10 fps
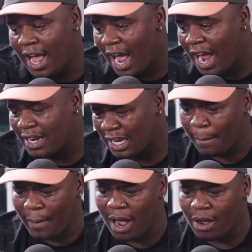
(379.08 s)
And like
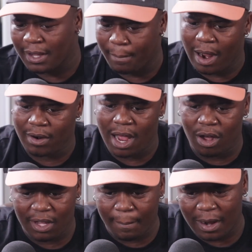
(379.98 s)
they're proud
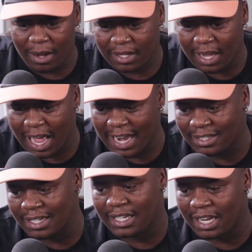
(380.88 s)
now. They're proud that I
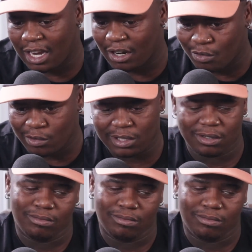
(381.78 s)
didn't take that route.